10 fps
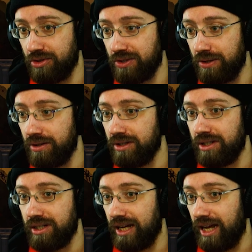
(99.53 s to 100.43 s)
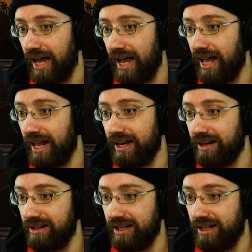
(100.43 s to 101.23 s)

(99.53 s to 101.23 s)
cursor and,